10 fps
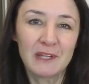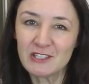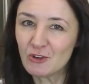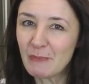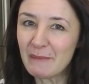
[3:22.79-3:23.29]

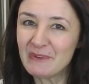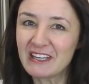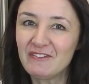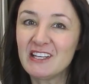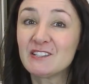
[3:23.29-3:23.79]
Please remember to
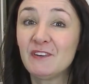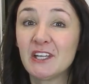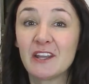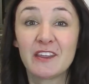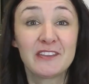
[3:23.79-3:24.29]
give this
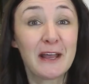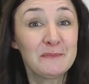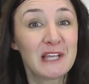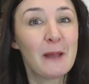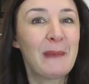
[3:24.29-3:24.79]
video the
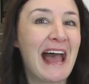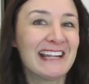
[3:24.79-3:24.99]
thumbs up